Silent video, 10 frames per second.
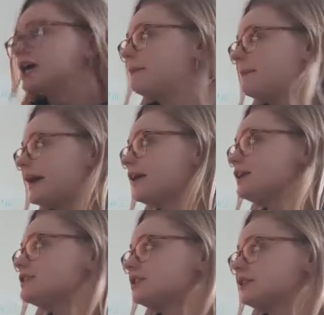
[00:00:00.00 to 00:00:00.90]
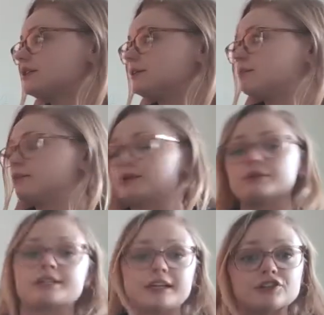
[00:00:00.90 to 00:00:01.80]
compared to
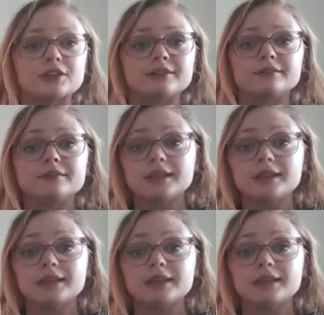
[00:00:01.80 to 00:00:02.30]
pre-recession